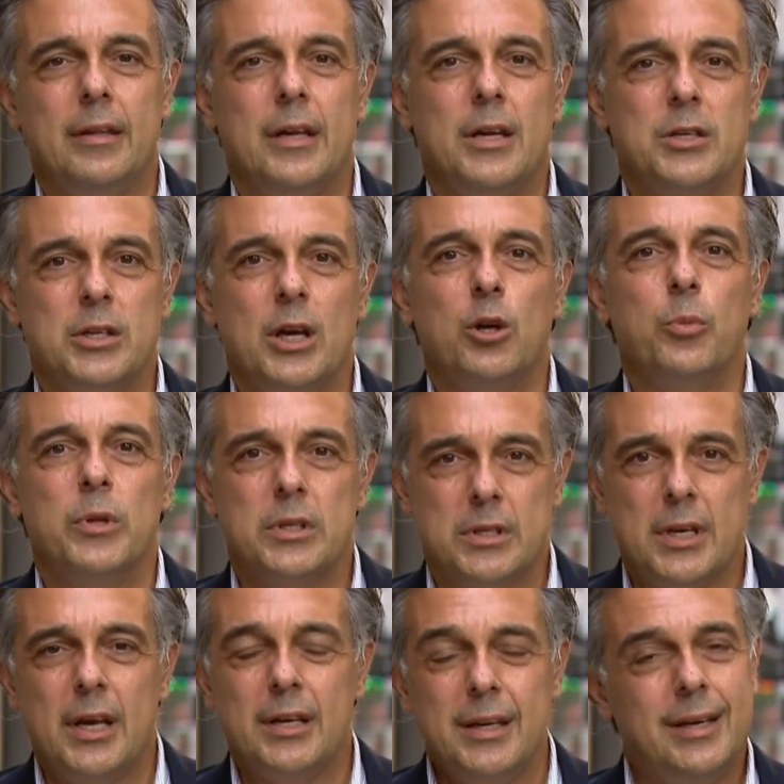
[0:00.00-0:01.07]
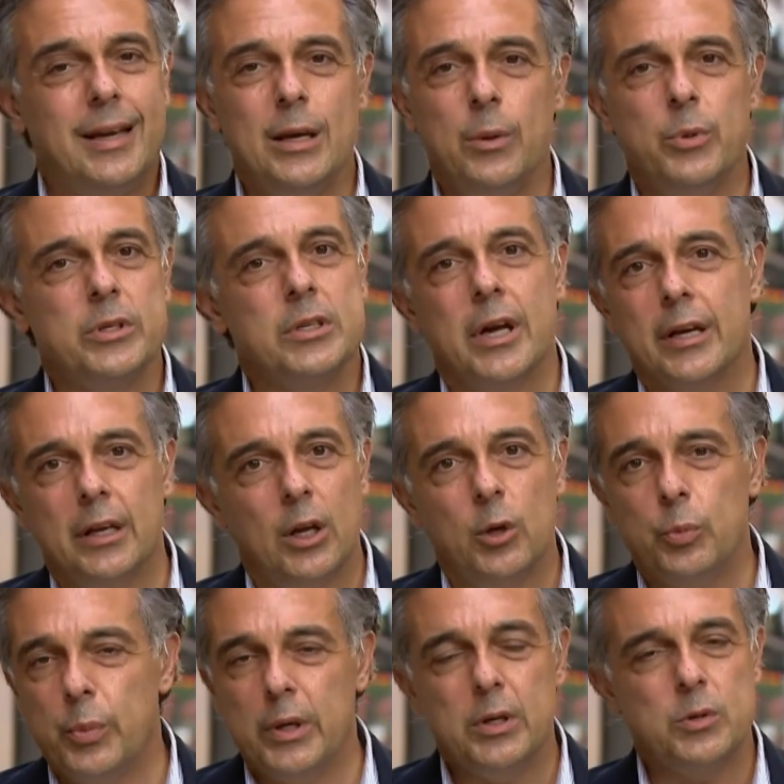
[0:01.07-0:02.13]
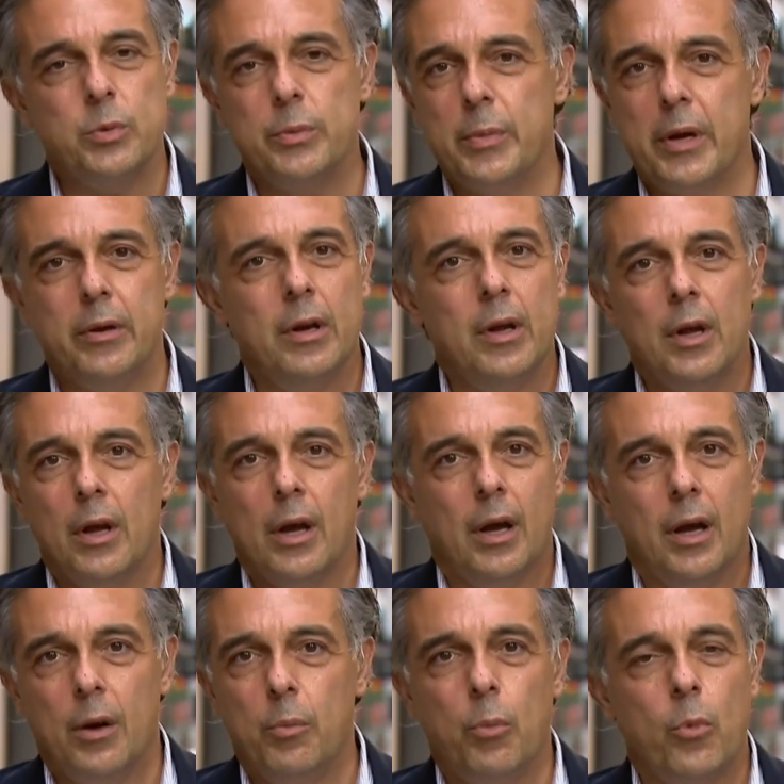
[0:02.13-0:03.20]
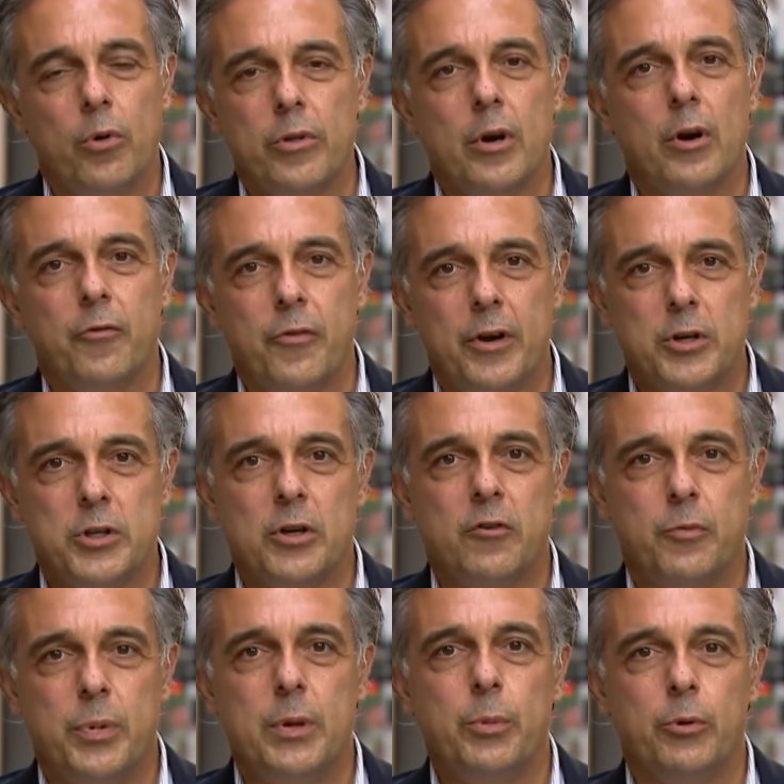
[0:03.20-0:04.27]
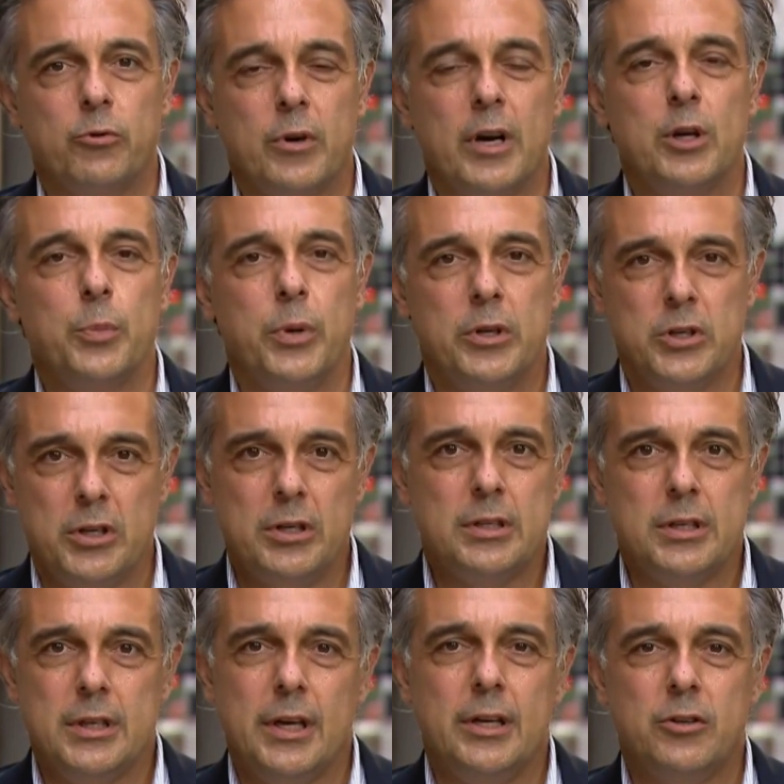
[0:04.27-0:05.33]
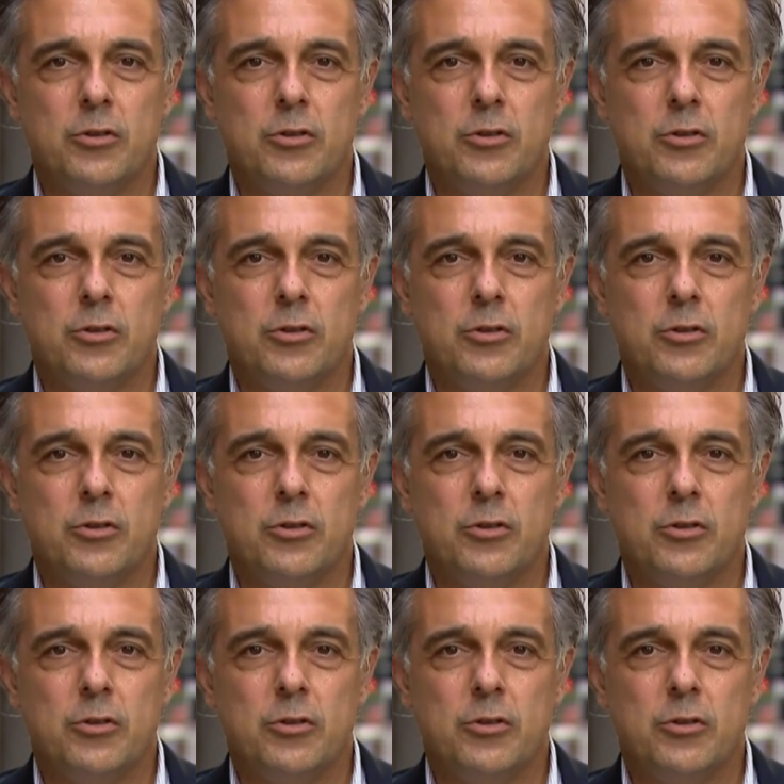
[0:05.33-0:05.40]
that that gentleman said, and he was not alone because we met uh, more than our fair share of people trying to pitch in today.